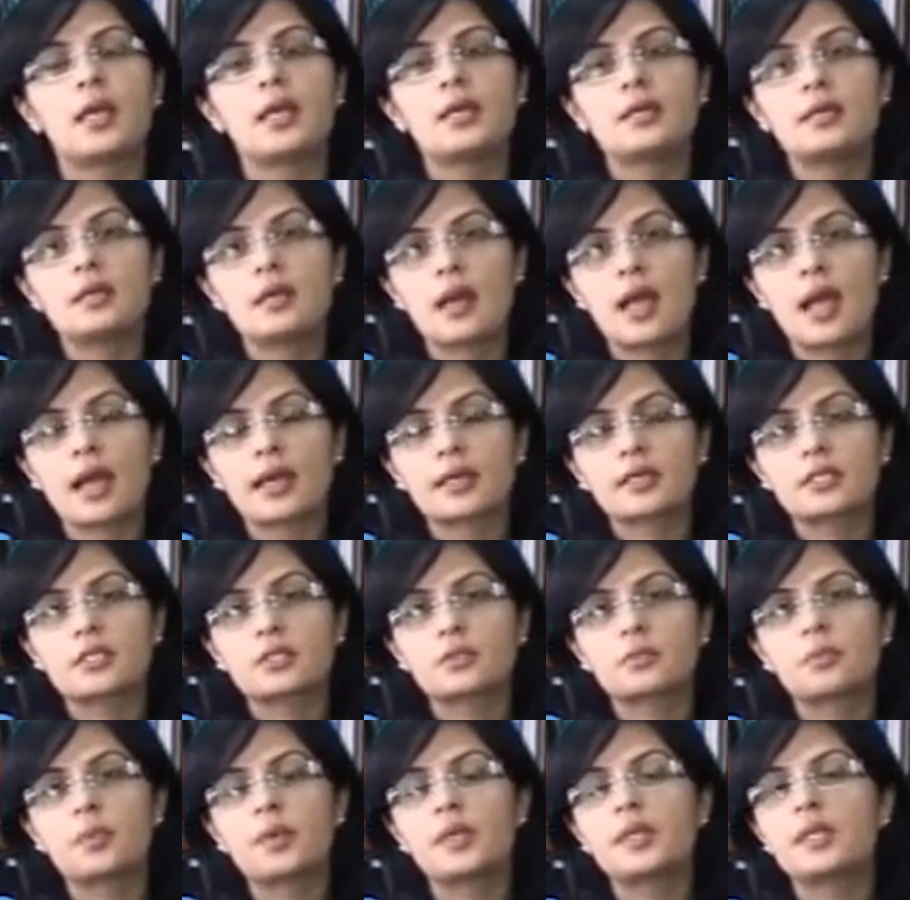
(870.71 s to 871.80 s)

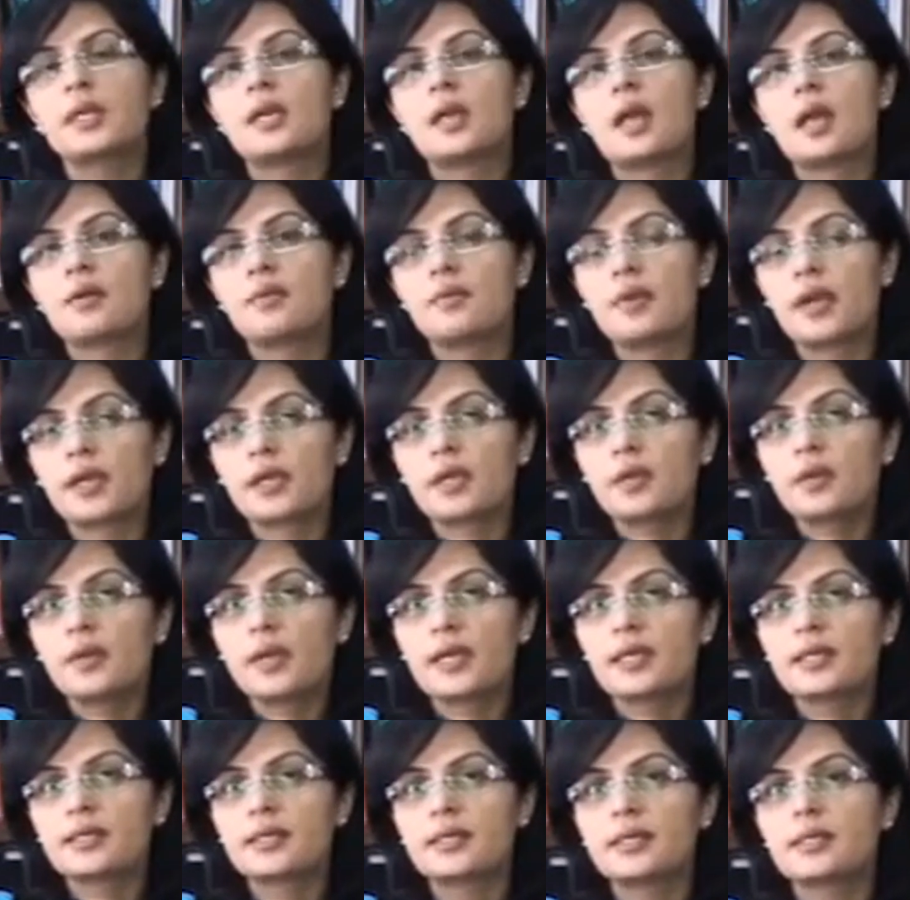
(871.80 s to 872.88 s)
interacts with an
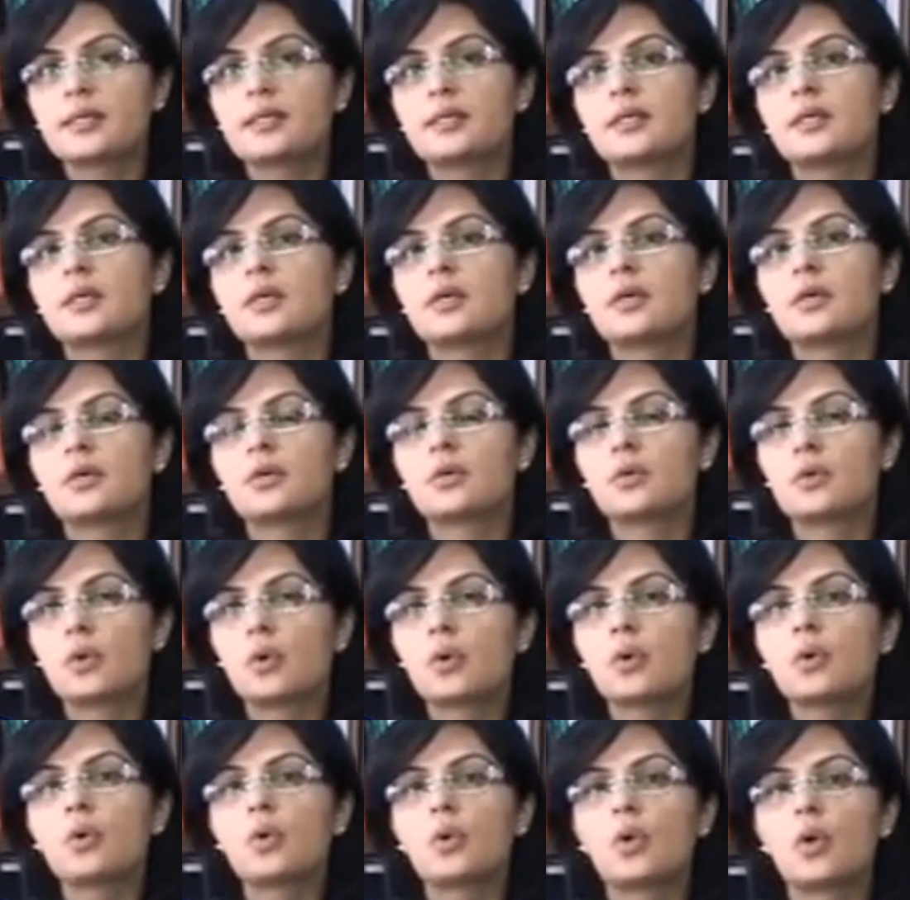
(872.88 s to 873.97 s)
unregulated
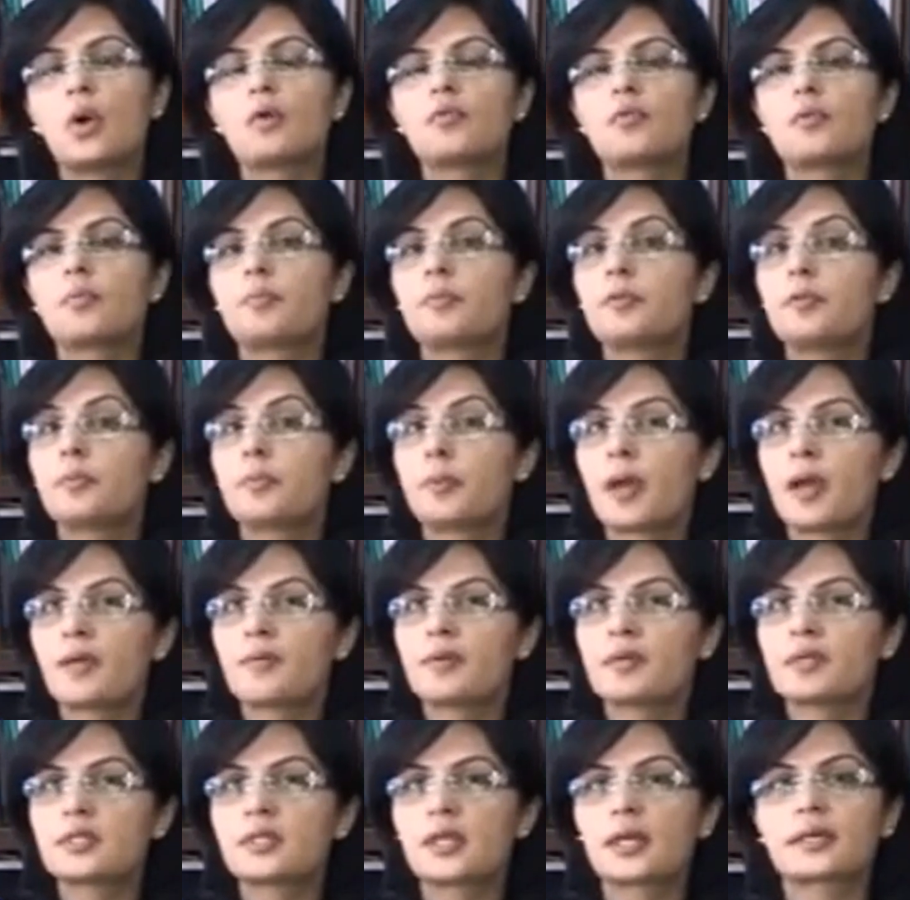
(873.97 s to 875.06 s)
role of the
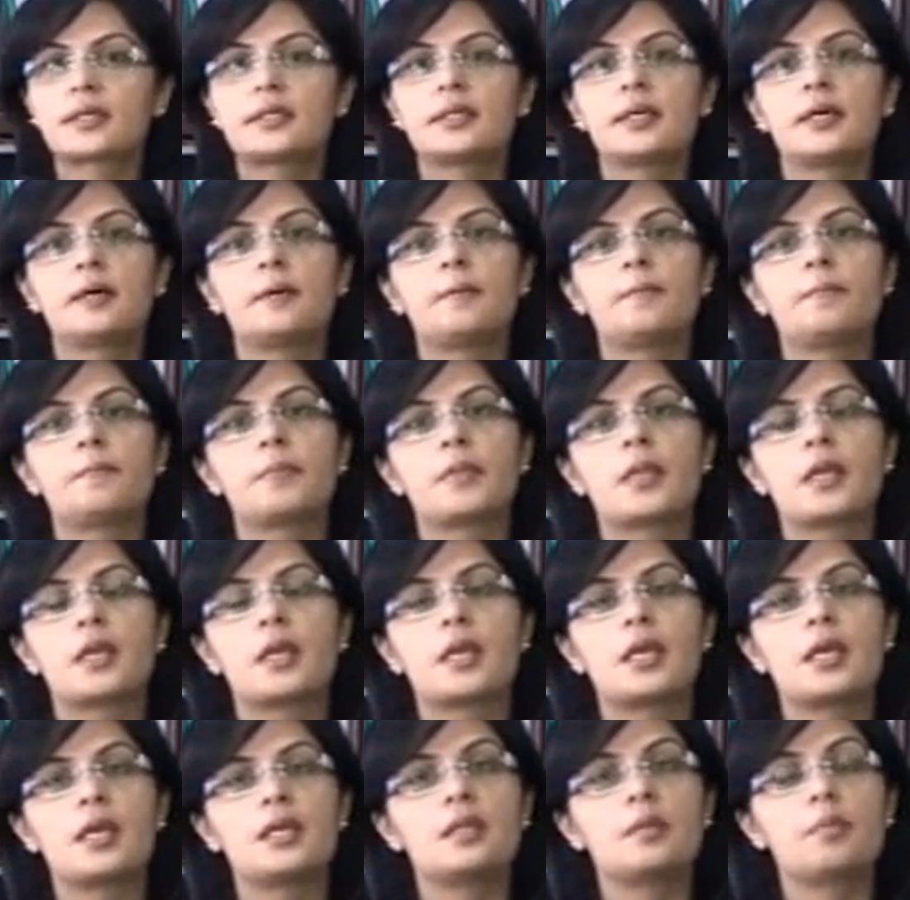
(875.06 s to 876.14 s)
private sector
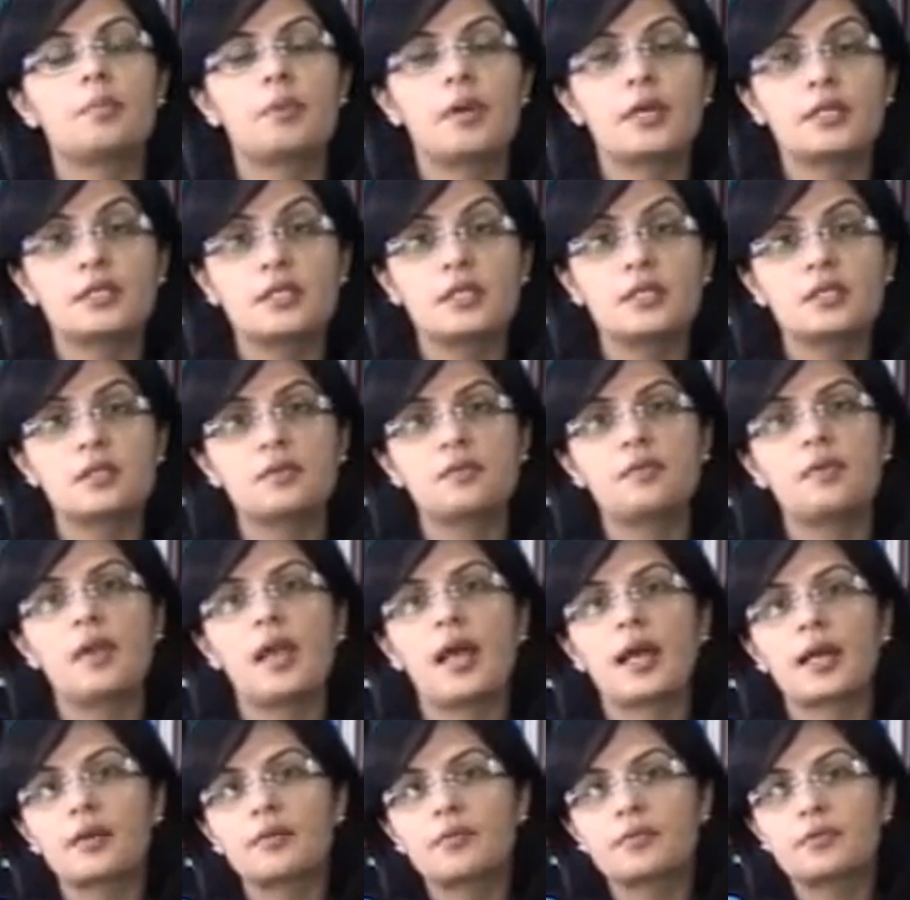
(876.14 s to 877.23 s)
in the presence of
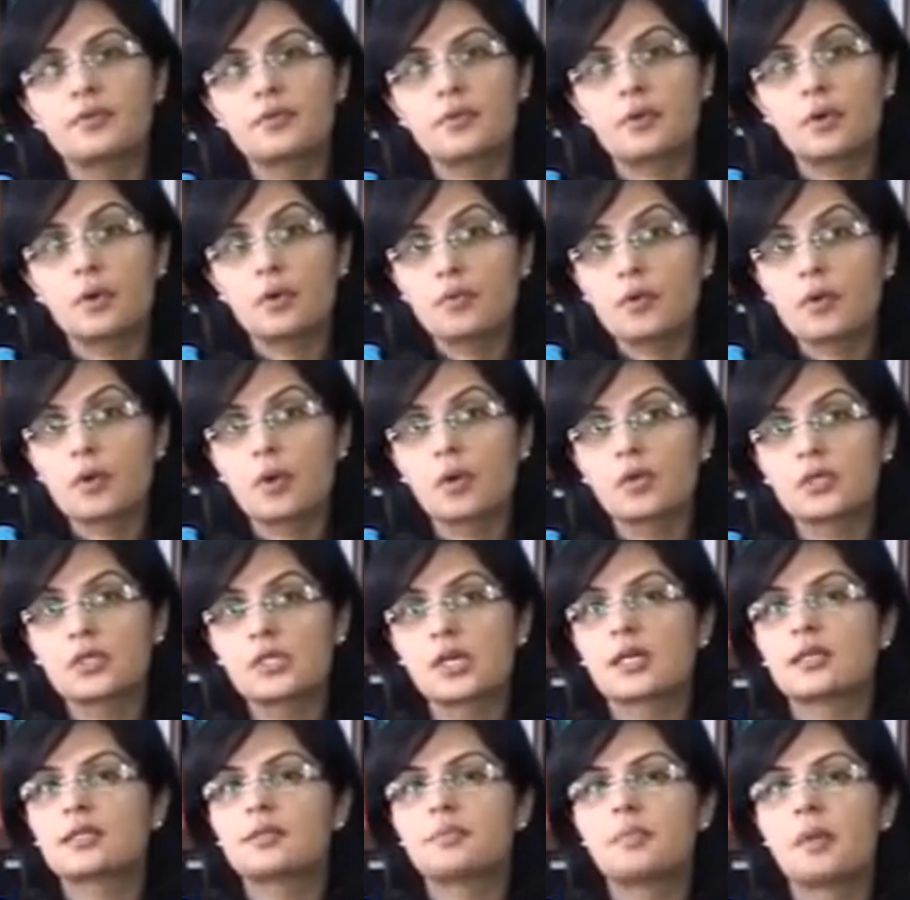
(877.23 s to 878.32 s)
lack of overall
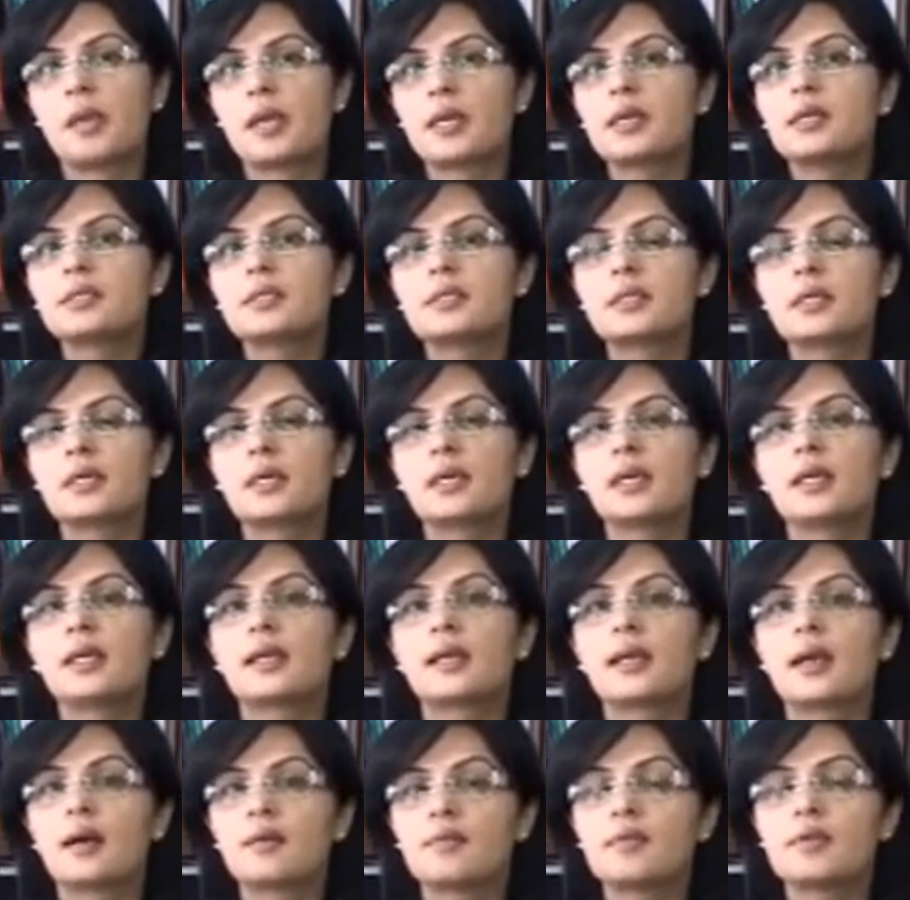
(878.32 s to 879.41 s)
transparency
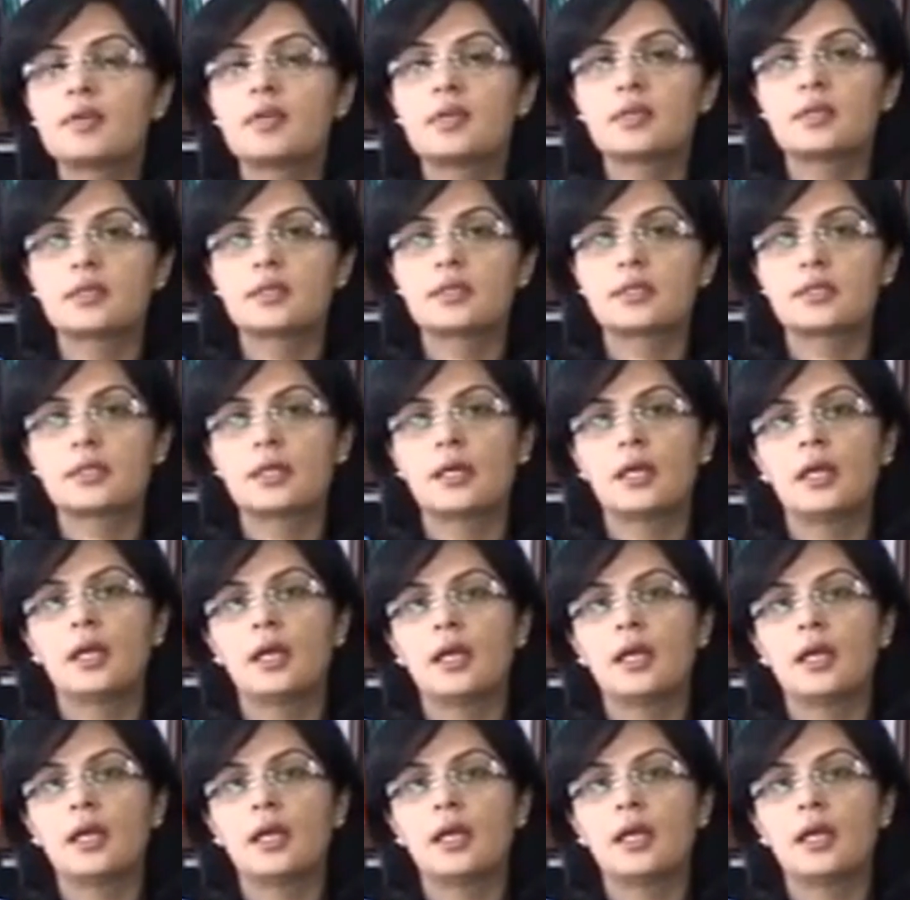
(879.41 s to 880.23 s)
and governance.